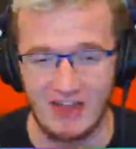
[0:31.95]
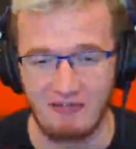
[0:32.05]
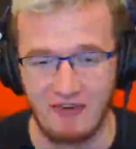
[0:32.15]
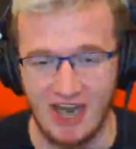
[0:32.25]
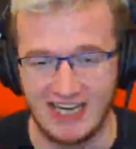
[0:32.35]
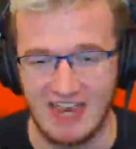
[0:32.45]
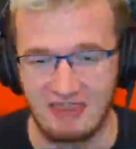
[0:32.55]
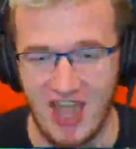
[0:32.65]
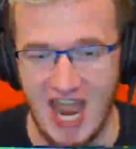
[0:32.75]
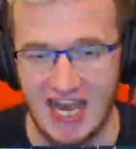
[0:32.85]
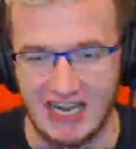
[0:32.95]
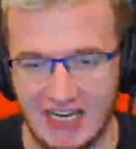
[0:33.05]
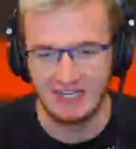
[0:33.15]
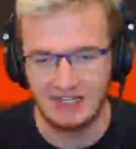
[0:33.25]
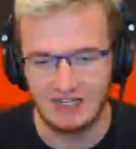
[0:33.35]
the fucking thing!
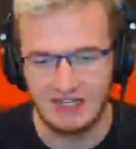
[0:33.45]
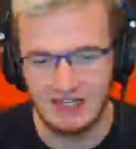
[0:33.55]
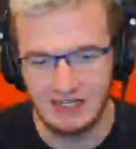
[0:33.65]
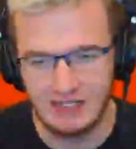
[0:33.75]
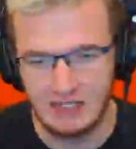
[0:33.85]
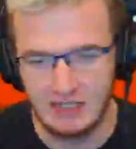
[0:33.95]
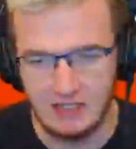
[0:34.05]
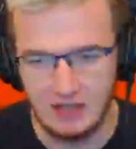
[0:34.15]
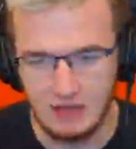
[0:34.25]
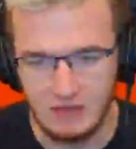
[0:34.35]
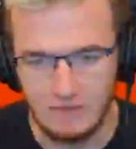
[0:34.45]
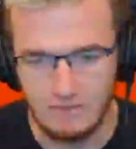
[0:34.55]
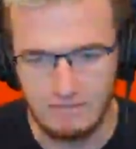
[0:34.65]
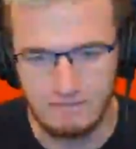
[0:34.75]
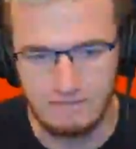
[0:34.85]
Oh, I'm good. Uh, oh
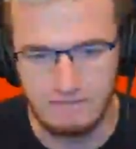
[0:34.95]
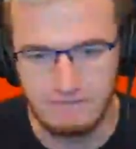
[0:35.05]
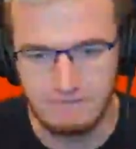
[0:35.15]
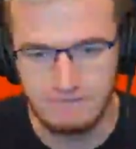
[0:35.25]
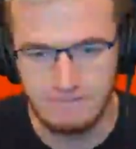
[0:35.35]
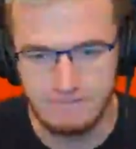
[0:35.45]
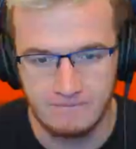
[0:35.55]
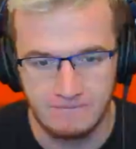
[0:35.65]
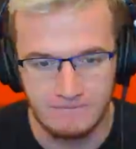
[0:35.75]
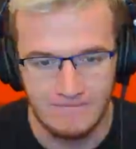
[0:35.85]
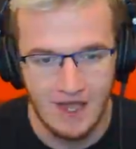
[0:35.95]
no. It's yeah, begun. Uh,